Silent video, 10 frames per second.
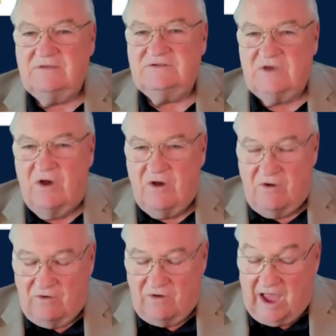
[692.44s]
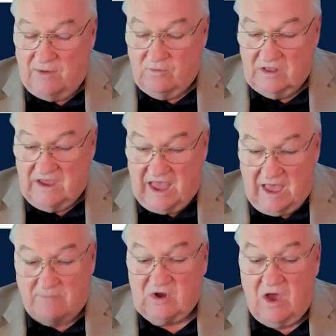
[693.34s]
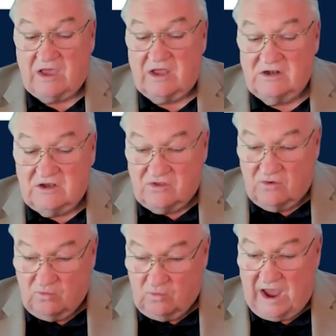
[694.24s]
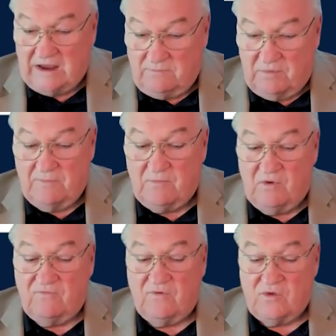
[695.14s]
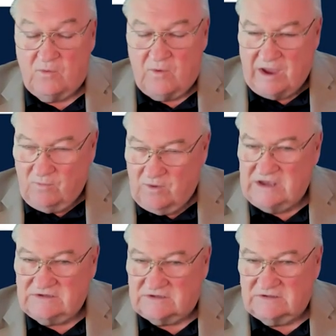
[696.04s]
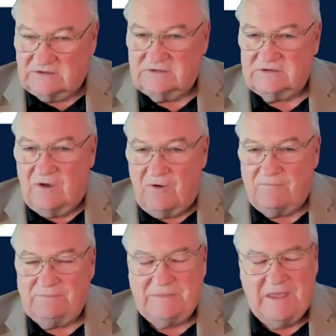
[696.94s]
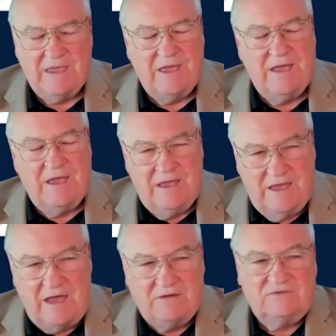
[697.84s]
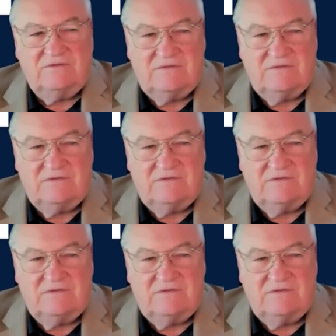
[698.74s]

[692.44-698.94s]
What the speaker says: So I really am talking to the right people for the right reasons. So that was,